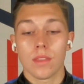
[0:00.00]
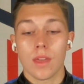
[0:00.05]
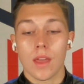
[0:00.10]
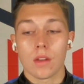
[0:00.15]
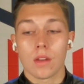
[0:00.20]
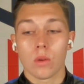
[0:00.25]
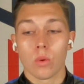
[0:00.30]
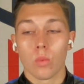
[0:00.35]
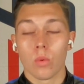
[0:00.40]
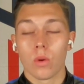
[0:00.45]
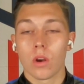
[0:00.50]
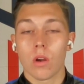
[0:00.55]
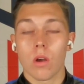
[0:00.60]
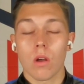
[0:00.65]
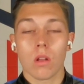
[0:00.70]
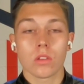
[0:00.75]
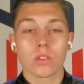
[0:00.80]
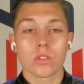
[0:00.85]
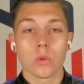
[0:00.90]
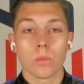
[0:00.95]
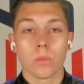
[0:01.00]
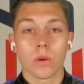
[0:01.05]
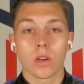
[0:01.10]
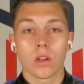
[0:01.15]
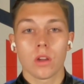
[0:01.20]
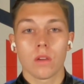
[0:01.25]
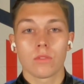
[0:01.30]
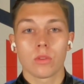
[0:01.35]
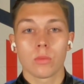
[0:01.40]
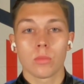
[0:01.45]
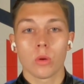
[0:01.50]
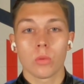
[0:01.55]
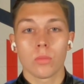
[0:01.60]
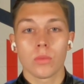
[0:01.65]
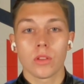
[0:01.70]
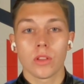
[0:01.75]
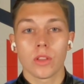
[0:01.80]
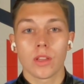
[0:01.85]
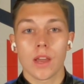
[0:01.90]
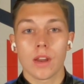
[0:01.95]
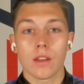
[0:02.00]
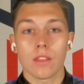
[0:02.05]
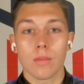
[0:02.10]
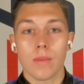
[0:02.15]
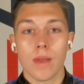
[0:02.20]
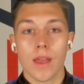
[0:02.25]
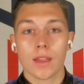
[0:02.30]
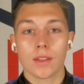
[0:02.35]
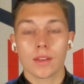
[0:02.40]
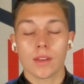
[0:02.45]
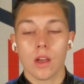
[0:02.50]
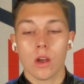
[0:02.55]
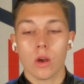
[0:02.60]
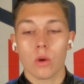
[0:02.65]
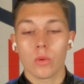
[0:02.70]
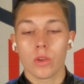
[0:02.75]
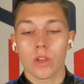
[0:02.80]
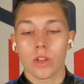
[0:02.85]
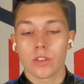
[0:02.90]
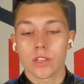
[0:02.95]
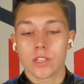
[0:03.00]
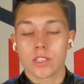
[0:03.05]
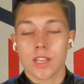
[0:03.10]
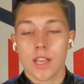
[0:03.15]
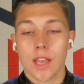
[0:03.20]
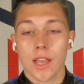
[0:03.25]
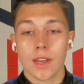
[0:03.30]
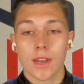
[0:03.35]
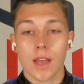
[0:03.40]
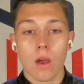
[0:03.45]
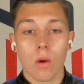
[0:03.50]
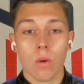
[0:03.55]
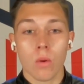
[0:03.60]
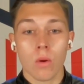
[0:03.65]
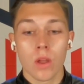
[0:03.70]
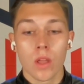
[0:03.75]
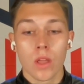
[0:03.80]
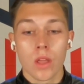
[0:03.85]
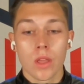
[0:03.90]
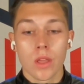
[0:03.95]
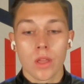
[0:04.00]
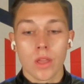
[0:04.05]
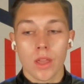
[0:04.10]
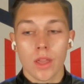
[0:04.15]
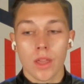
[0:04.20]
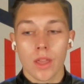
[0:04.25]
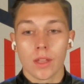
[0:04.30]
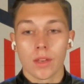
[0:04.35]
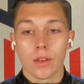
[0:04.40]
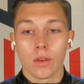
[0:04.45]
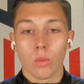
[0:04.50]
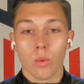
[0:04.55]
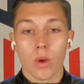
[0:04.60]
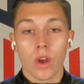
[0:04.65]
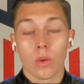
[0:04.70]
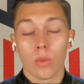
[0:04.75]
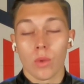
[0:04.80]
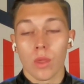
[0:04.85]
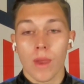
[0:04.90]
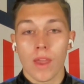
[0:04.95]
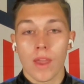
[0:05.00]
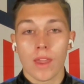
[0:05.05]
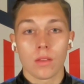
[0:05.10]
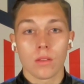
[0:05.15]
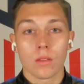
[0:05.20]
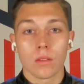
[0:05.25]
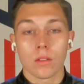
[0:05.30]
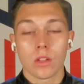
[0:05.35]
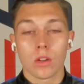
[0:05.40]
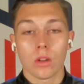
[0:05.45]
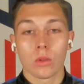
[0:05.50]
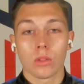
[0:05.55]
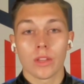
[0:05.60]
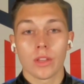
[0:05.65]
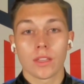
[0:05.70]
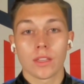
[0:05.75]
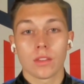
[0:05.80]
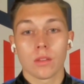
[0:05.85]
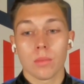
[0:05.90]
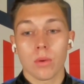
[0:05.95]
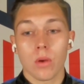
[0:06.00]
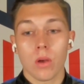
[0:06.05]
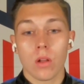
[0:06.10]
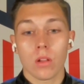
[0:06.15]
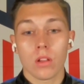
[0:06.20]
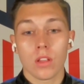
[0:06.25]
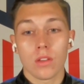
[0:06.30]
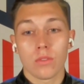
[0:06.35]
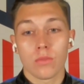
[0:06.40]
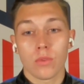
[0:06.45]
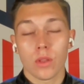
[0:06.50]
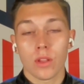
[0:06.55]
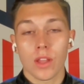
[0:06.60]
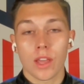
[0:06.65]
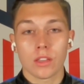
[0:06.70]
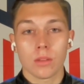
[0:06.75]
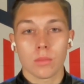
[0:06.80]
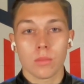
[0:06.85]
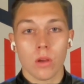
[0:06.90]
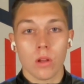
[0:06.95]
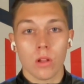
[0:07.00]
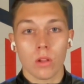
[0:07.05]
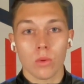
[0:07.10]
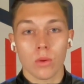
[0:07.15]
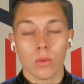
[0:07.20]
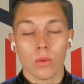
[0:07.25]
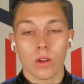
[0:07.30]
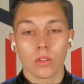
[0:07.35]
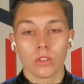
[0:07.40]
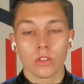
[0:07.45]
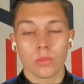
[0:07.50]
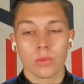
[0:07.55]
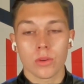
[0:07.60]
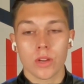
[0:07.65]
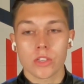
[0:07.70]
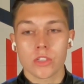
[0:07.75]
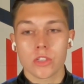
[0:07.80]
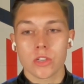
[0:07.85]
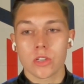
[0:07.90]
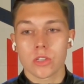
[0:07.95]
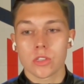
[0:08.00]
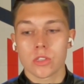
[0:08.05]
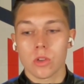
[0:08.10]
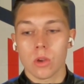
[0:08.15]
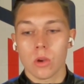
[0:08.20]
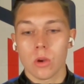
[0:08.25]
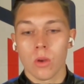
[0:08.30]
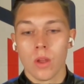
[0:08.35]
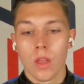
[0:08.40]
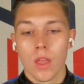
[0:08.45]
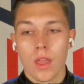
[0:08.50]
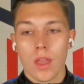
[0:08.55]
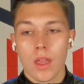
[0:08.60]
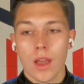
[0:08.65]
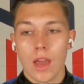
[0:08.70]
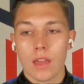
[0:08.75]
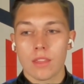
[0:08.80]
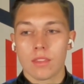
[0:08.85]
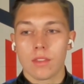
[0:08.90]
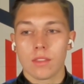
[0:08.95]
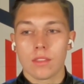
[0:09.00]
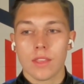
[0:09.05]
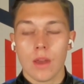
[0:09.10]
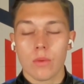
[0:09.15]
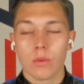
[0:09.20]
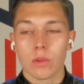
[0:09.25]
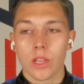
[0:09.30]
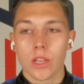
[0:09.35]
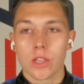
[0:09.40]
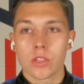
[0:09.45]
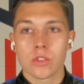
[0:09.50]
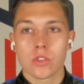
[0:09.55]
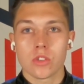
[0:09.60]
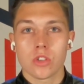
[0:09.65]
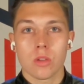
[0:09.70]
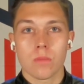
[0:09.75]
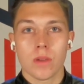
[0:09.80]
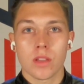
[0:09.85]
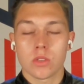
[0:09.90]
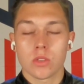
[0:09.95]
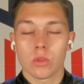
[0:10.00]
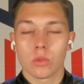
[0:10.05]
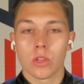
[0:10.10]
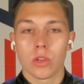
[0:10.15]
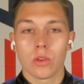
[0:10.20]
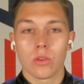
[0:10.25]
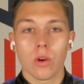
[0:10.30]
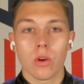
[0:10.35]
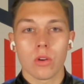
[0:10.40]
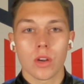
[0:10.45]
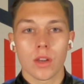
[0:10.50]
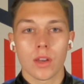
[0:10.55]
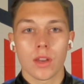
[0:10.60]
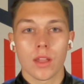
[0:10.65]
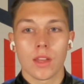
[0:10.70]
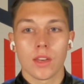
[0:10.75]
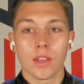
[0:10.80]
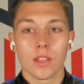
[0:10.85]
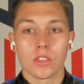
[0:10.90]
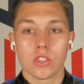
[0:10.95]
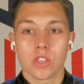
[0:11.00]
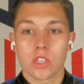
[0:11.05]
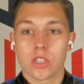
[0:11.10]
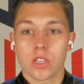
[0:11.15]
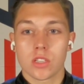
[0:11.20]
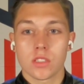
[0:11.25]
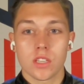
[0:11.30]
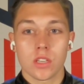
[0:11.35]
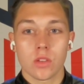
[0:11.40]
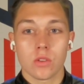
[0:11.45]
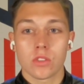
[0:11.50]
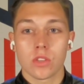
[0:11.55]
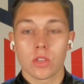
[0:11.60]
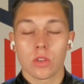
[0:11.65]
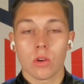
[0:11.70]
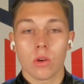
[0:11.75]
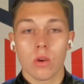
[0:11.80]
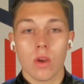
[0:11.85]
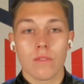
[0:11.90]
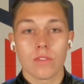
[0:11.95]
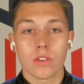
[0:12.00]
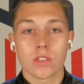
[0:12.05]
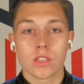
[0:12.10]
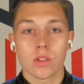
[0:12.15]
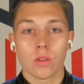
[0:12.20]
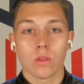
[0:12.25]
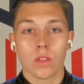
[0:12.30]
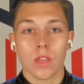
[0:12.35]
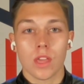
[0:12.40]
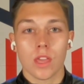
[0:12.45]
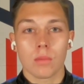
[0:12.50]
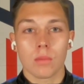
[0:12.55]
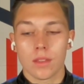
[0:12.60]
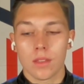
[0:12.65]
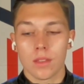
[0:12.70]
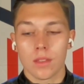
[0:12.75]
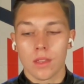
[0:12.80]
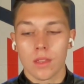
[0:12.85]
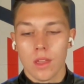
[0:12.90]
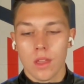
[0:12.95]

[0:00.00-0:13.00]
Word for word: I think that we're all super comfortable building out of the back now. We understand how and where we might, you know, like the ball if we like the ball when we're under pressure. So I think that relationship has only grown and, and it just continues to grow every single game.